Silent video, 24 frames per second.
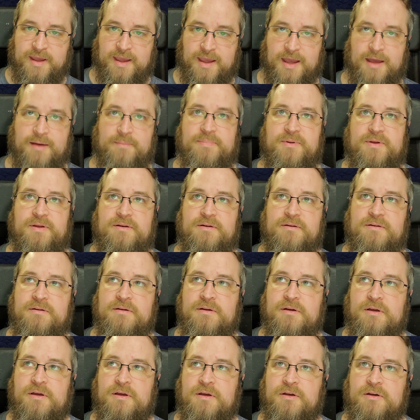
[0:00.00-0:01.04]
happen
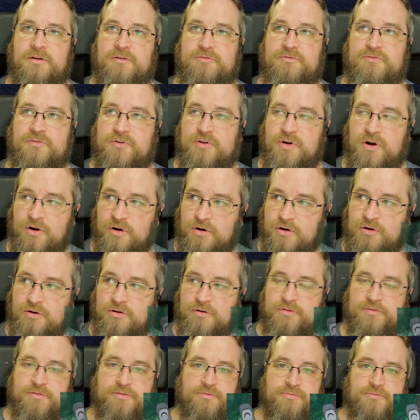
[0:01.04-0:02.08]
for
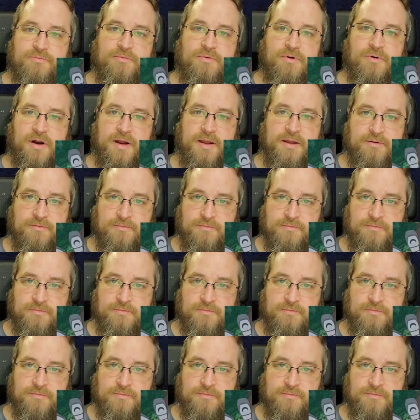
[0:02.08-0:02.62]
all the right